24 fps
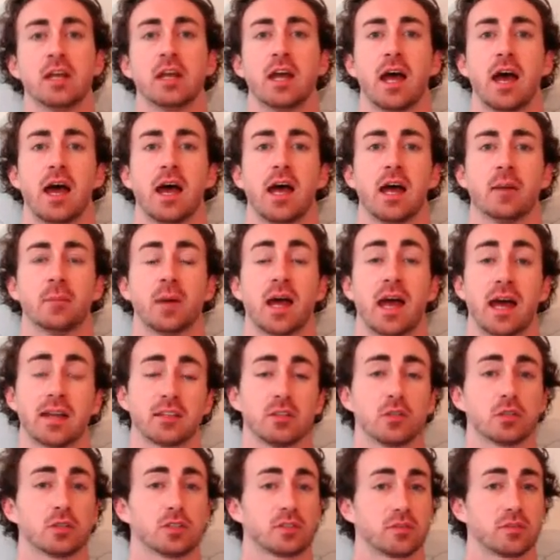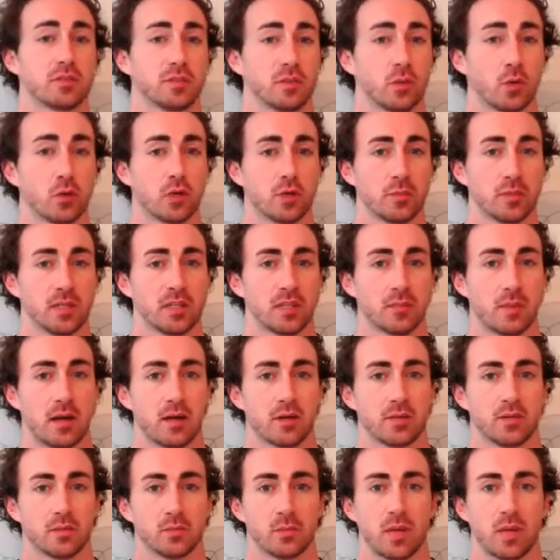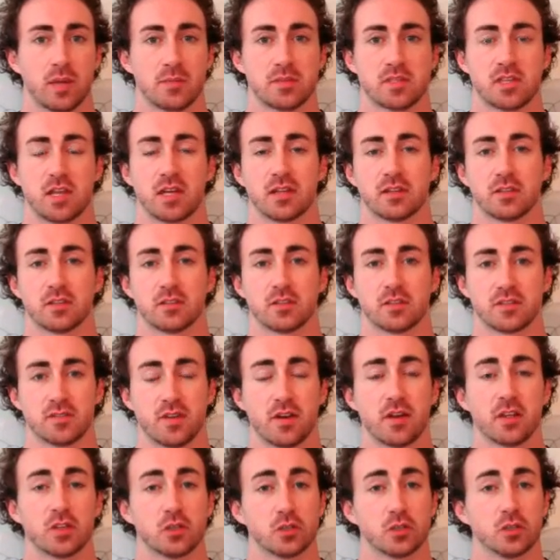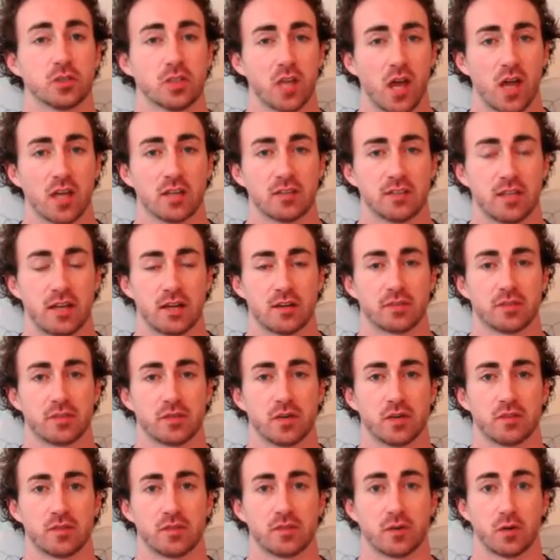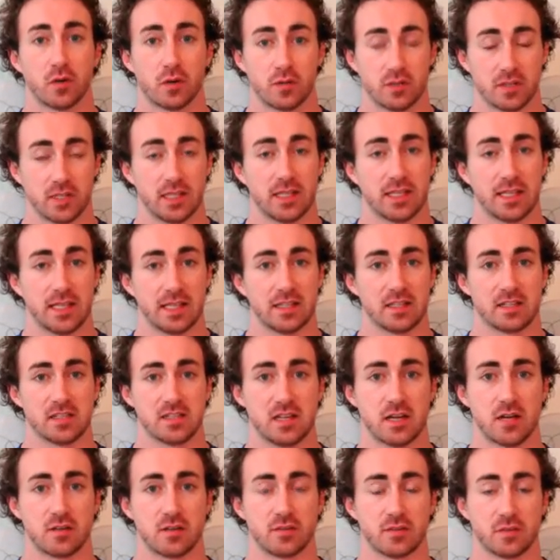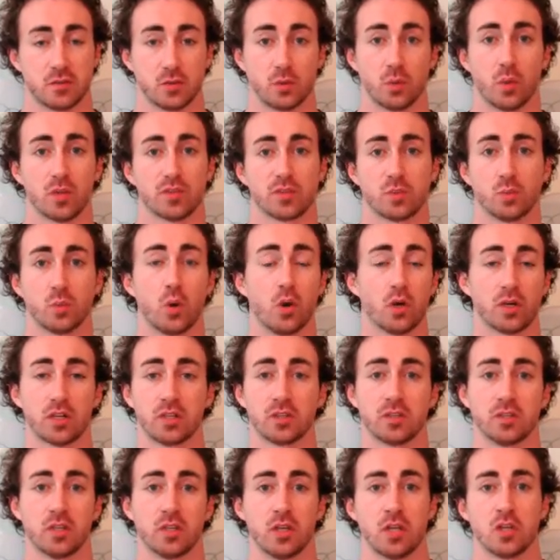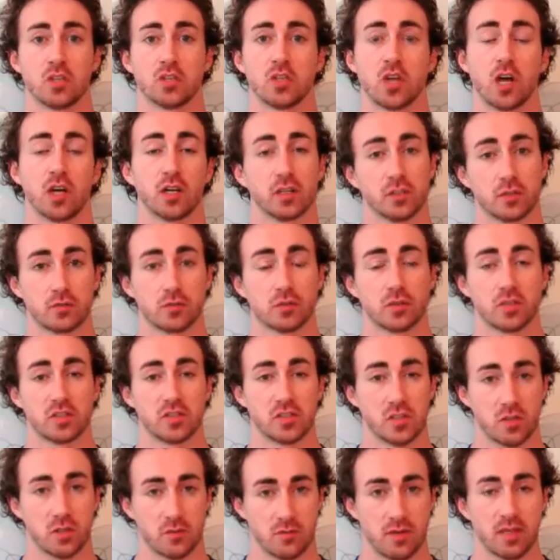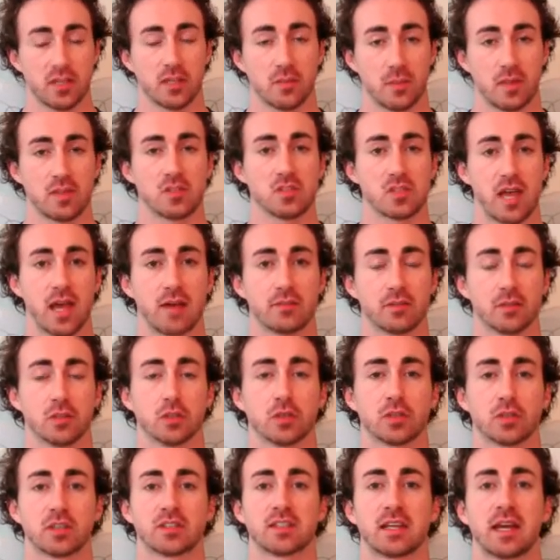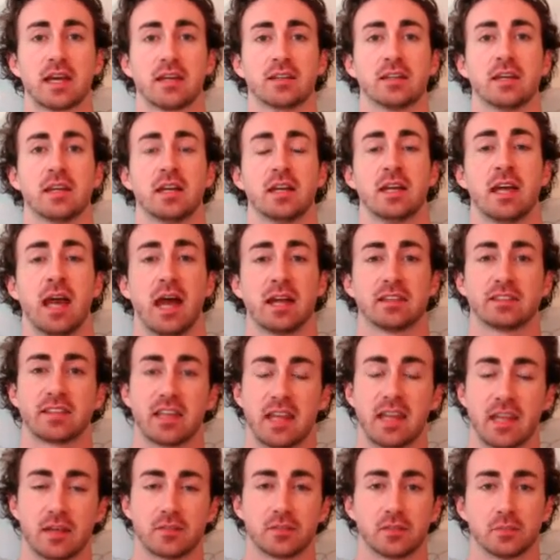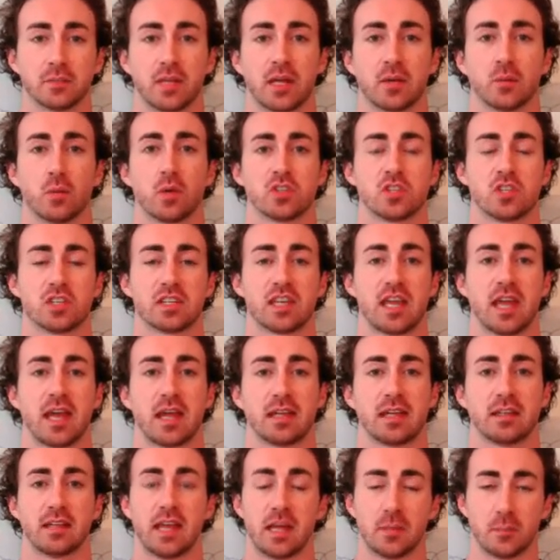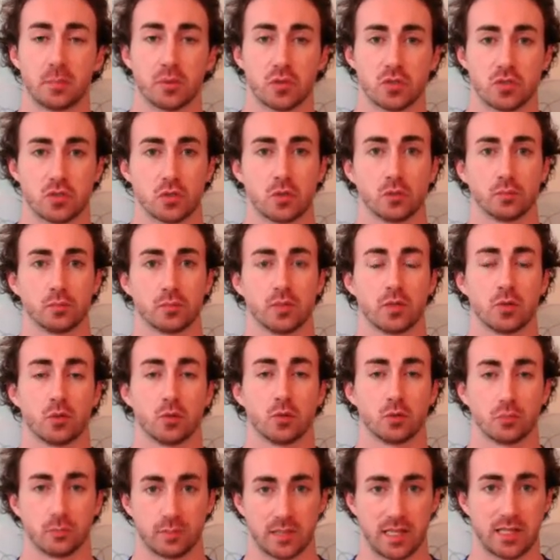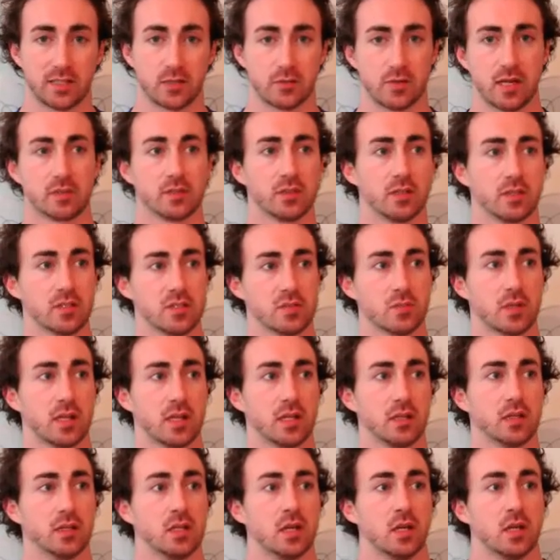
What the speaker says: I had a look at the Flora mini marathon website, and there's a very good guide there for ladies there who want to walk it, jog it or run it. So I recommend you have a look at that and take from that what you can and put your own plan around it as well.